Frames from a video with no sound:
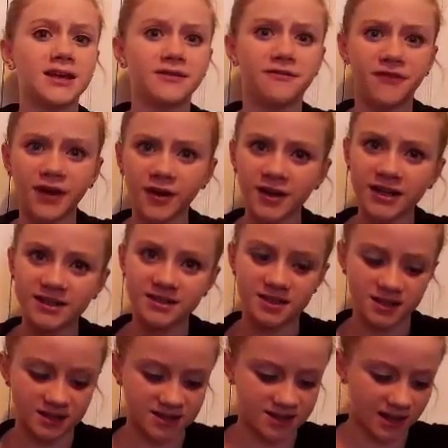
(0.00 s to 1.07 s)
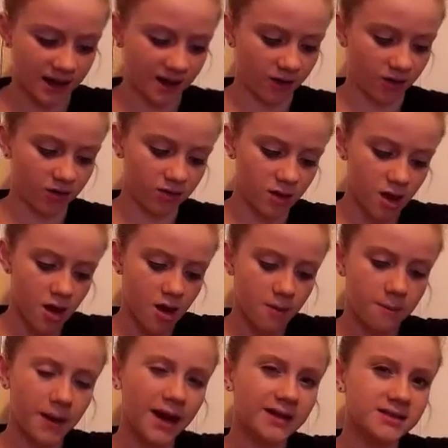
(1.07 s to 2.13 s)
and very easy to style.
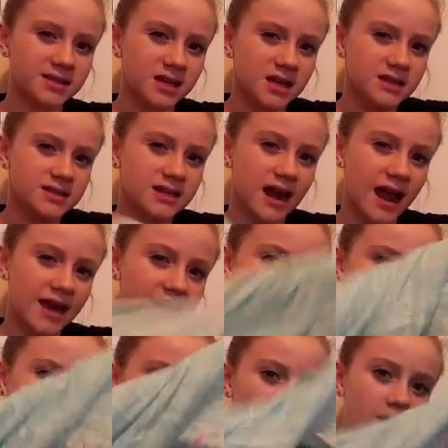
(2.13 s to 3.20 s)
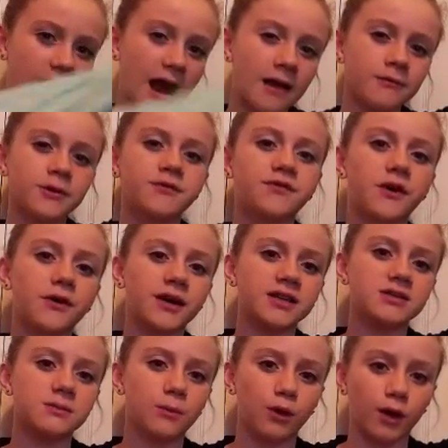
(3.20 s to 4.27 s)
But Today, I thought I would
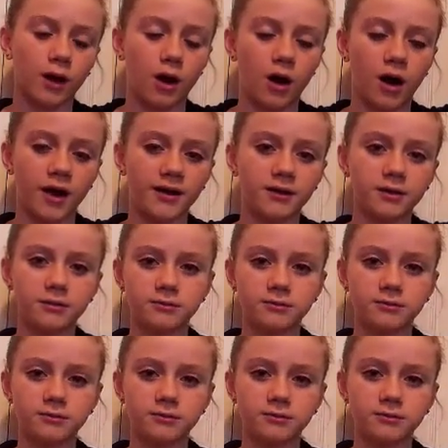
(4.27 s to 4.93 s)
focus more on